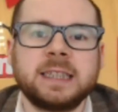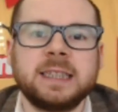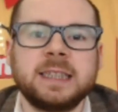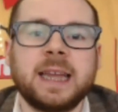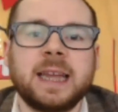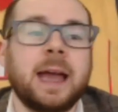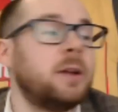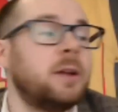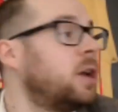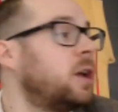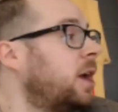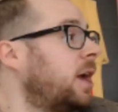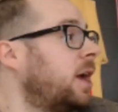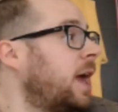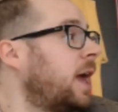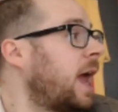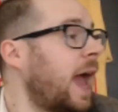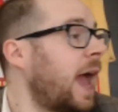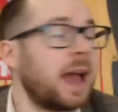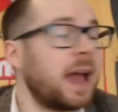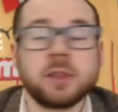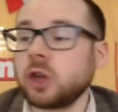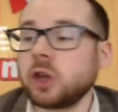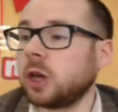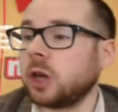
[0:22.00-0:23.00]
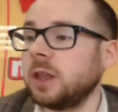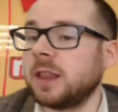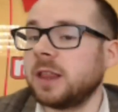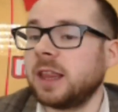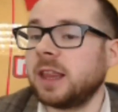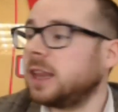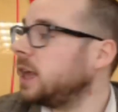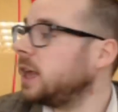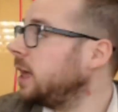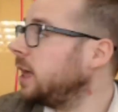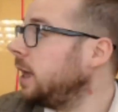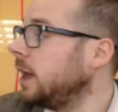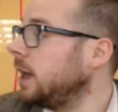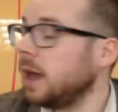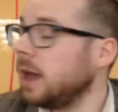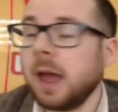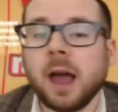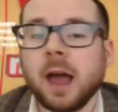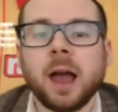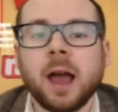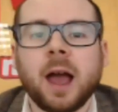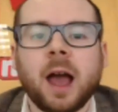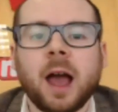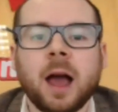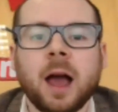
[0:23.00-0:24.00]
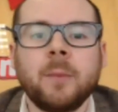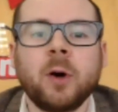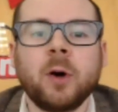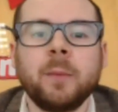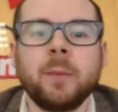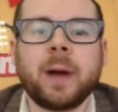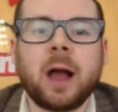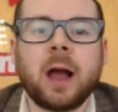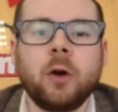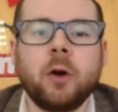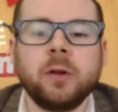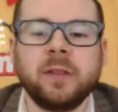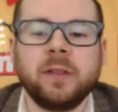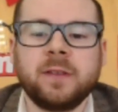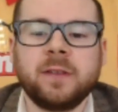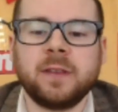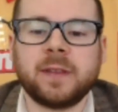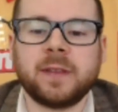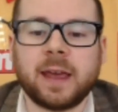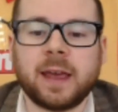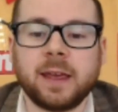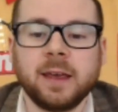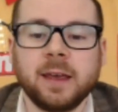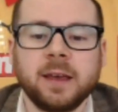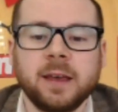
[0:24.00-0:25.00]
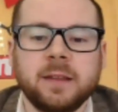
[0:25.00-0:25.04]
Now, as you can see, I'm on my own today.